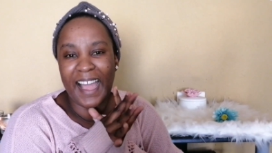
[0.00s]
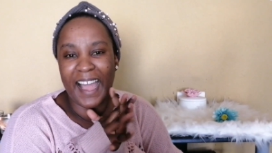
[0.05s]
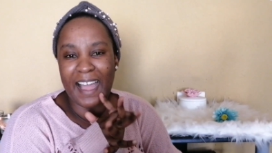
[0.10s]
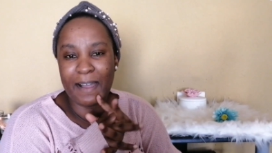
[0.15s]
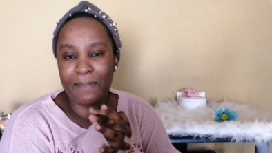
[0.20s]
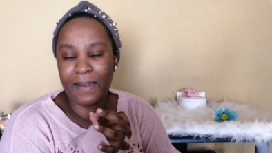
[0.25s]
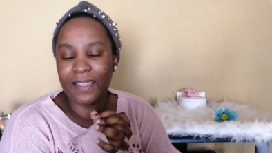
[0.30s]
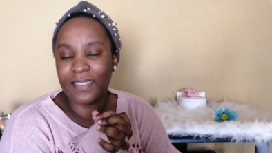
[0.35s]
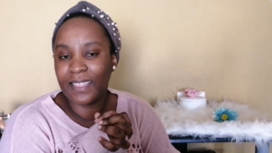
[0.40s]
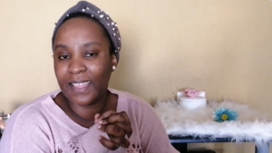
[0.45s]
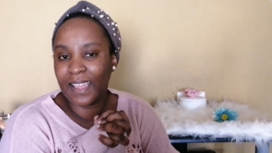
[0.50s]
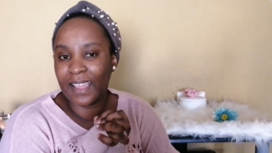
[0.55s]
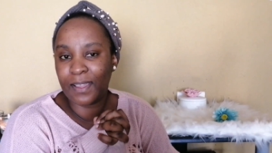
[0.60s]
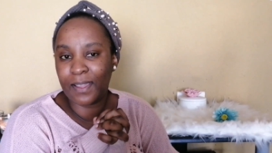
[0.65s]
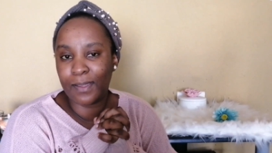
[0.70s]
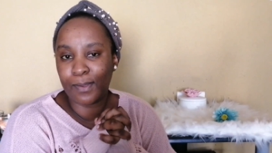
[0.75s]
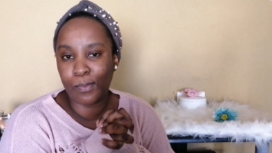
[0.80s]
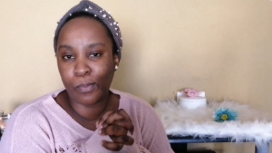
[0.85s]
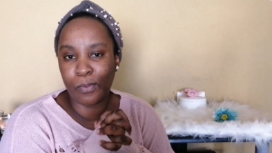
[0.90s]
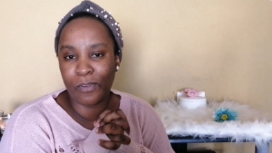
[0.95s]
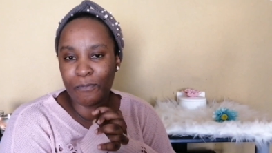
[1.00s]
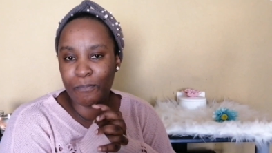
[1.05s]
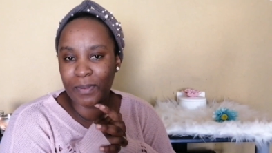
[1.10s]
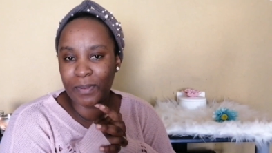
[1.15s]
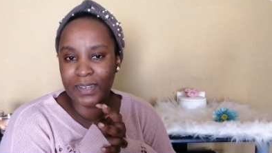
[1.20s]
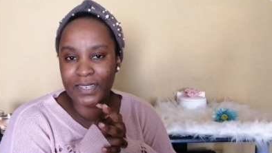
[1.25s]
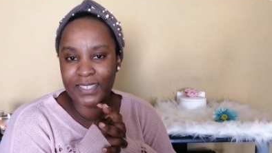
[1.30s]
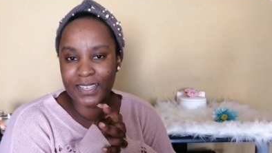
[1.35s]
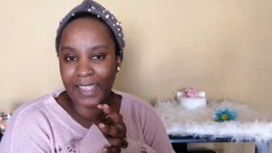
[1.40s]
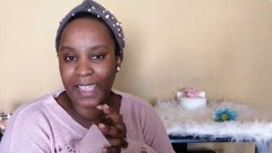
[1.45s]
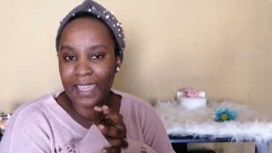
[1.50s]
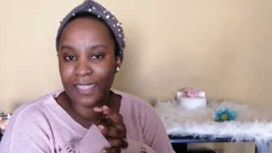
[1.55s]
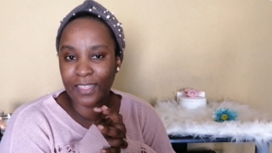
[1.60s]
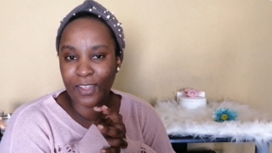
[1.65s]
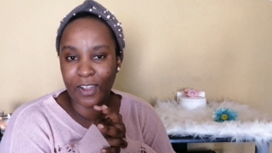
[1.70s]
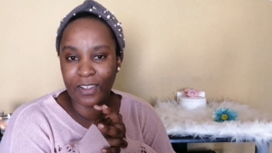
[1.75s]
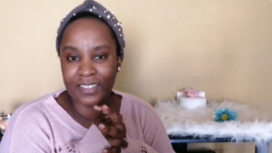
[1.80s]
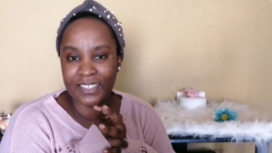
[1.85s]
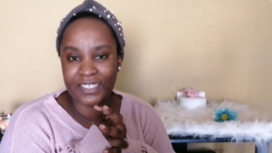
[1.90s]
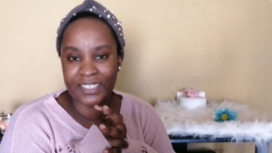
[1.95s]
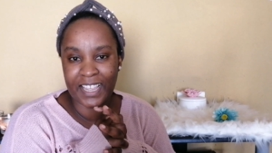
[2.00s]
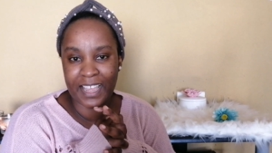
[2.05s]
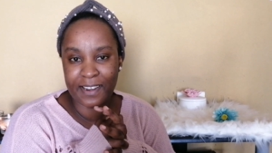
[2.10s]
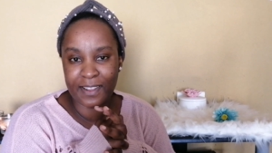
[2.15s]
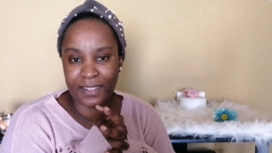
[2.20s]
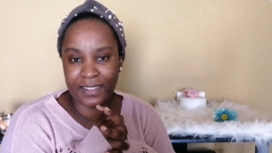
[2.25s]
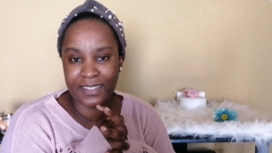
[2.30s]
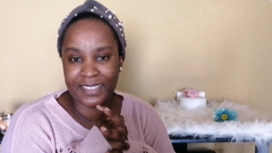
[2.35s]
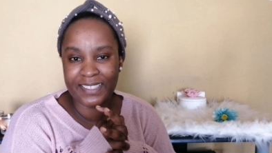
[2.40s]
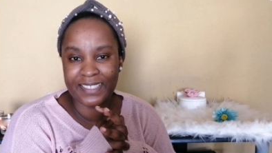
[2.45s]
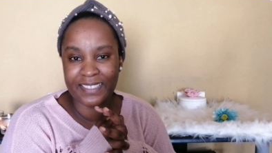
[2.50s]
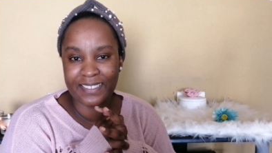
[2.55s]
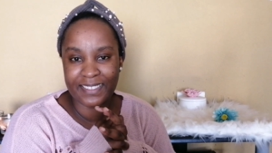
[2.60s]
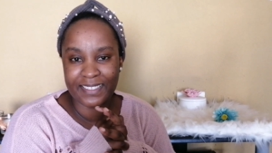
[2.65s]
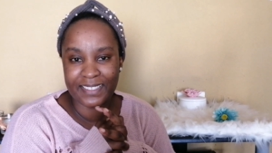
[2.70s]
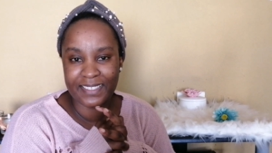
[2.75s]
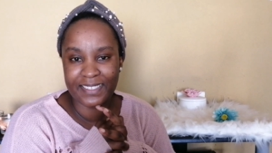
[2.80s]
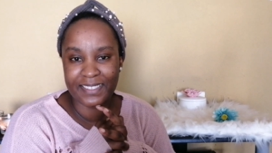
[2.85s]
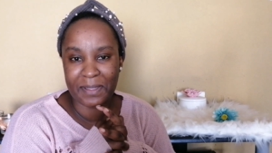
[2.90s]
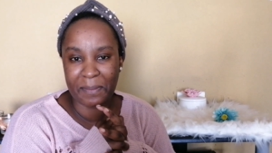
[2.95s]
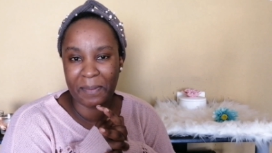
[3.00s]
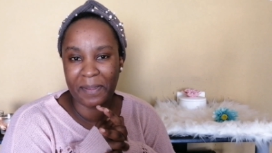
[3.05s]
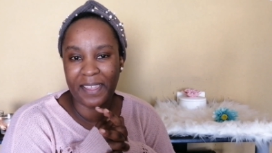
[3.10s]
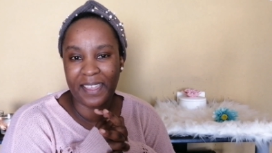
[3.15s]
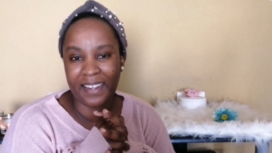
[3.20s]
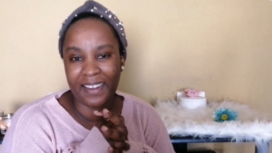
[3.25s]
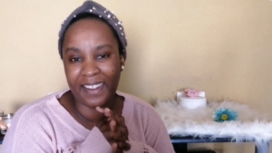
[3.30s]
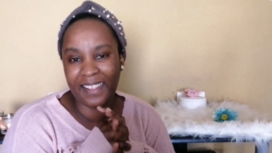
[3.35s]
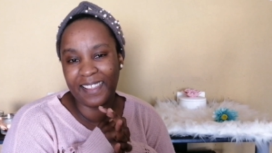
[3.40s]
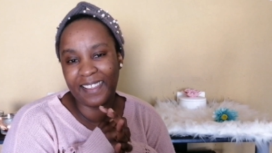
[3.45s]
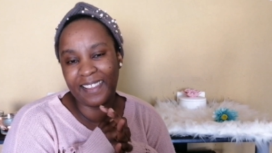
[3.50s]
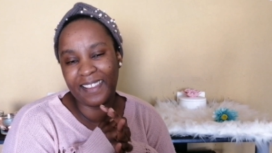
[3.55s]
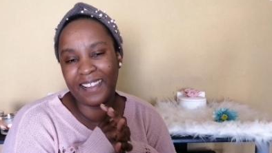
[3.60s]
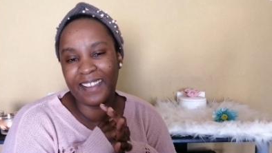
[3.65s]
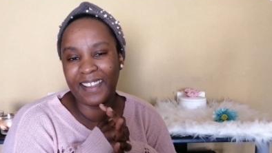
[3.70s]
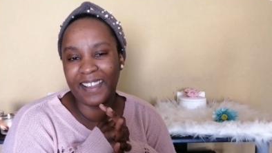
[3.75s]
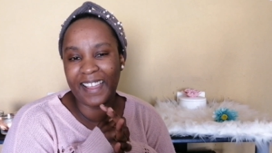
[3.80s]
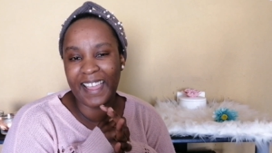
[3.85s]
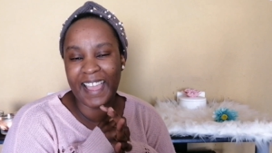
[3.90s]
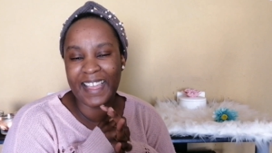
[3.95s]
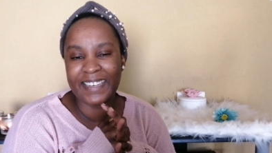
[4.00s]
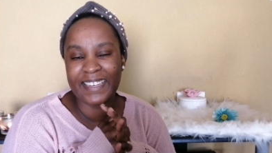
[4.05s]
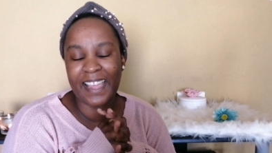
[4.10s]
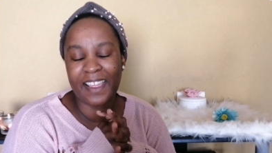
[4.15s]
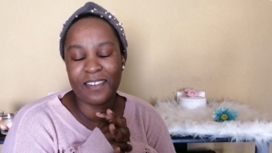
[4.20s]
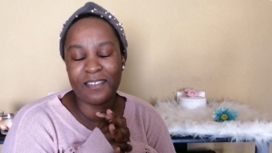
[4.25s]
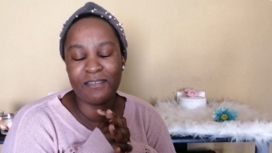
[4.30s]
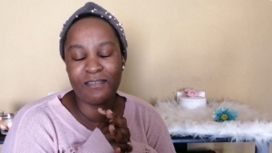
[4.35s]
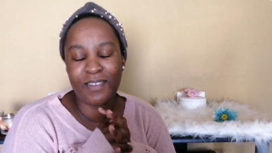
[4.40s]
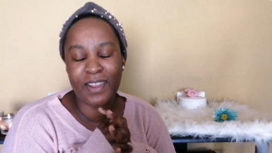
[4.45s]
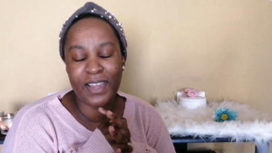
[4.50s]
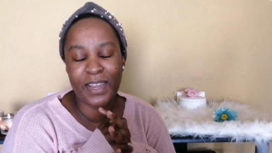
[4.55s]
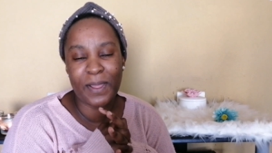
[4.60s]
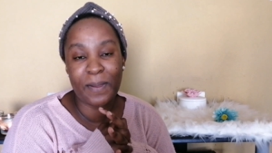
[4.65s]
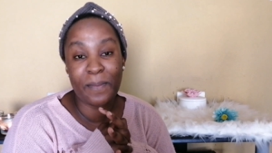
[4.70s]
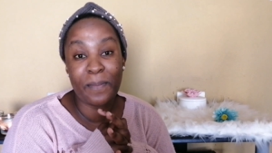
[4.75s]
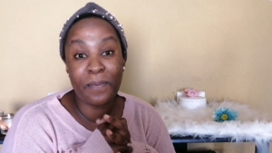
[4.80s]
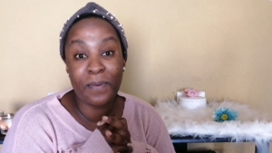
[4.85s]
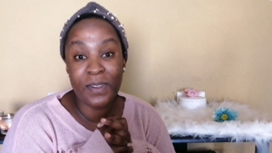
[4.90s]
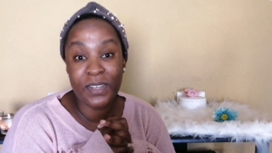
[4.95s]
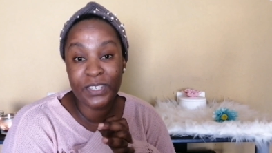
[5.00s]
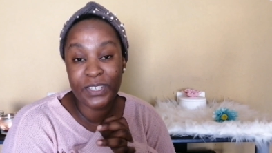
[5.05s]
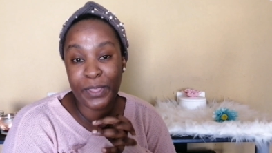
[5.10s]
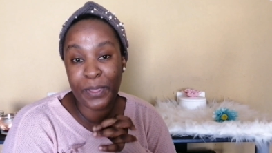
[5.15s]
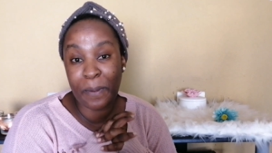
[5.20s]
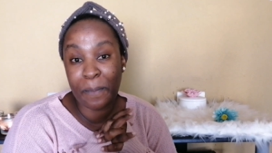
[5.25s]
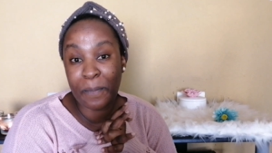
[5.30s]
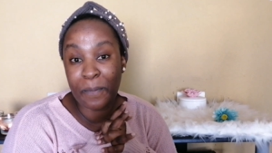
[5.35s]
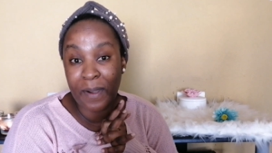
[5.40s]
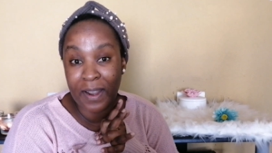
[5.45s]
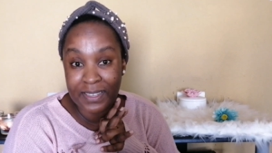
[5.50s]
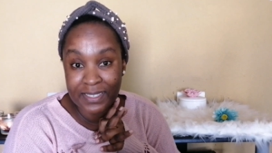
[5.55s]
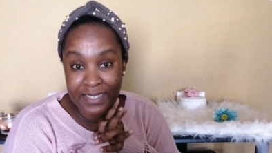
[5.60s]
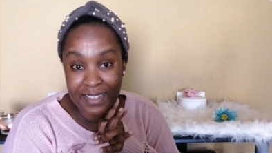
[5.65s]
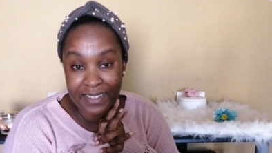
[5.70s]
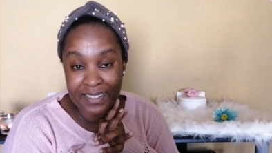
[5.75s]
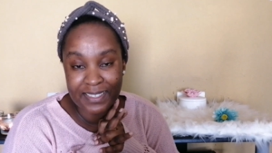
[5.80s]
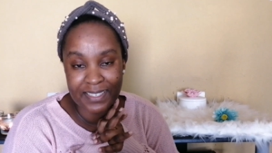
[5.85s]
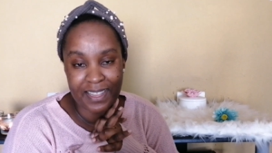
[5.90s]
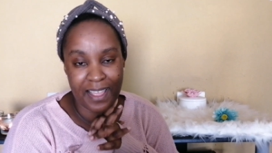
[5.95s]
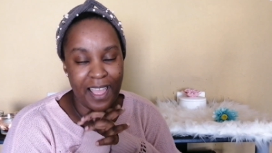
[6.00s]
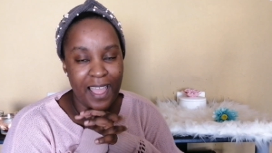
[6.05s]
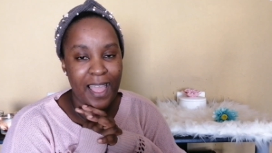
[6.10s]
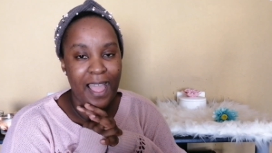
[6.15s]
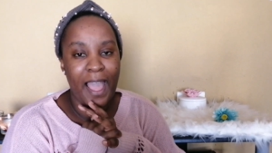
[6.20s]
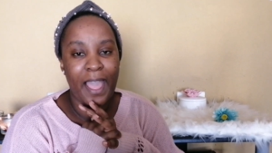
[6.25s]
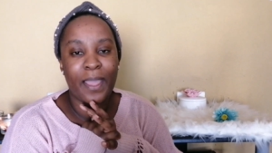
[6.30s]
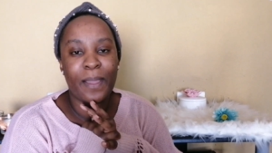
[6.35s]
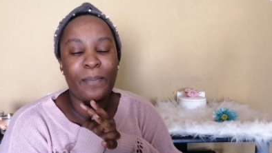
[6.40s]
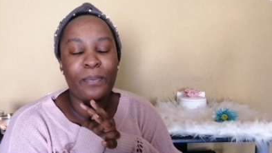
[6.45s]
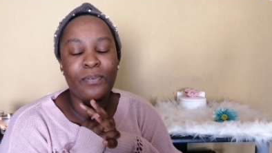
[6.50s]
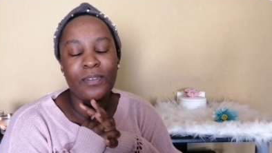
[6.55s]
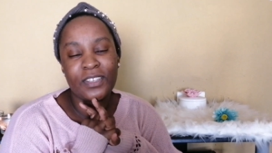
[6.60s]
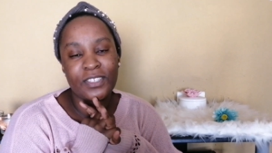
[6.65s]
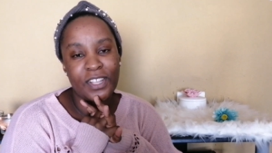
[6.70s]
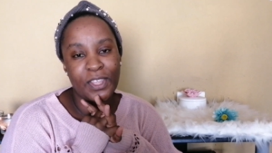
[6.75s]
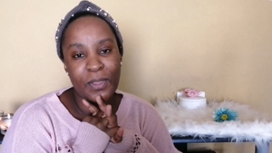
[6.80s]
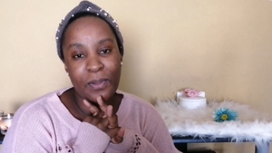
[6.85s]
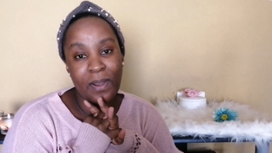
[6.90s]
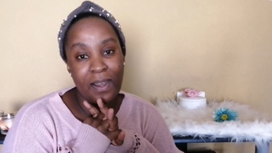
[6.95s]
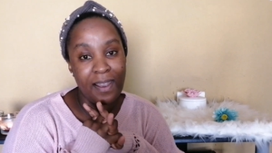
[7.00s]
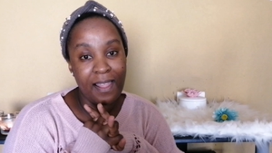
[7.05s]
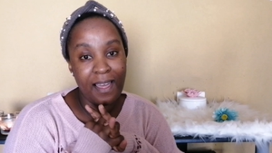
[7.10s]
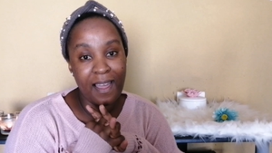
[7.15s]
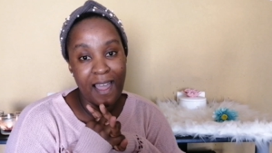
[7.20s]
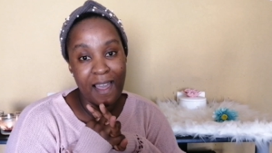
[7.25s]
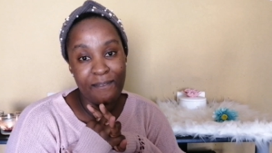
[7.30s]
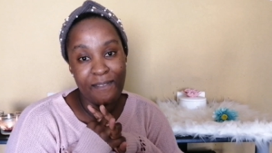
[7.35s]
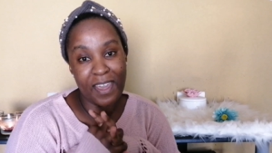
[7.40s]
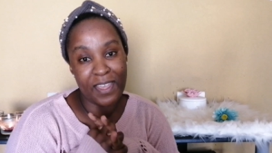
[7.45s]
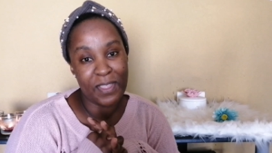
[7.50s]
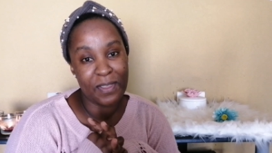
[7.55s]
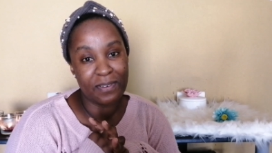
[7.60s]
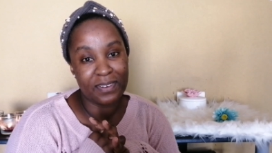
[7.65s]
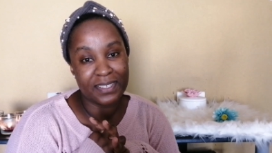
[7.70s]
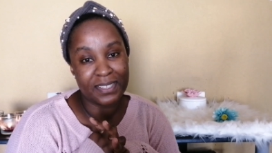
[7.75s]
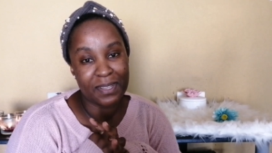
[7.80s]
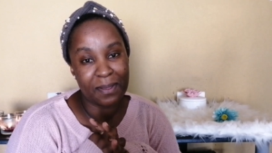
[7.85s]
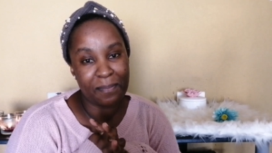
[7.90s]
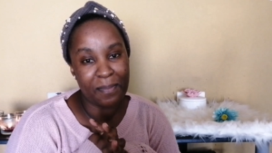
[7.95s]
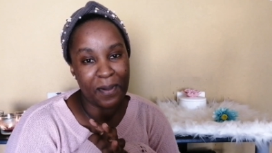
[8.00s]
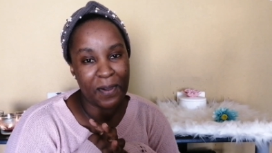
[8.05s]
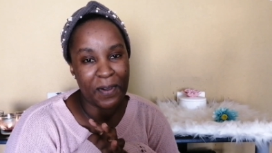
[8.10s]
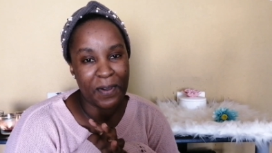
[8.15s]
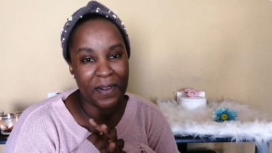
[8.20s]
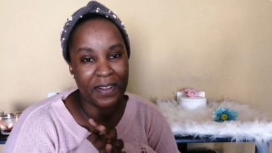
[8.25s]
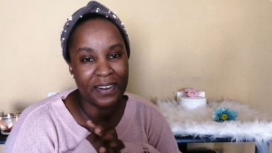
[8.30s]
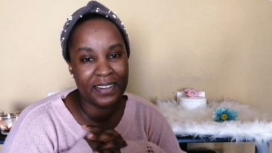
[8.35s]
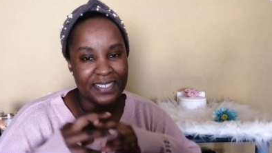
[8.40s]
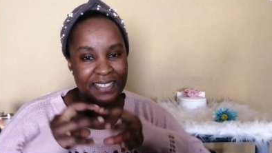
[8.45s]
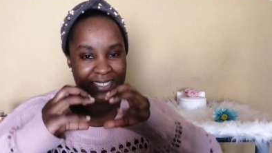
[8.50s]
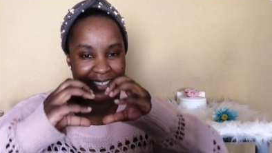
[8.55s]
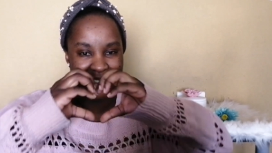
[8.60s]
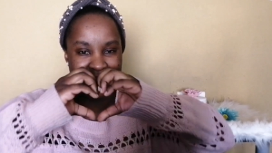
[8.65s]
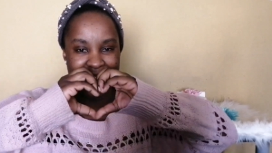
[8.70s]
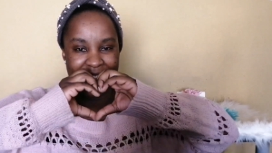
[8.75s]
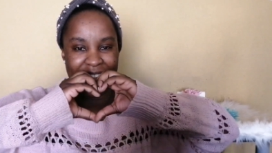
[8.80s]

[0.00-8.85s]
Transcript: I think we've been together on this channel since the beginning, and I really appreciate your presence. I appreciate your love and your support.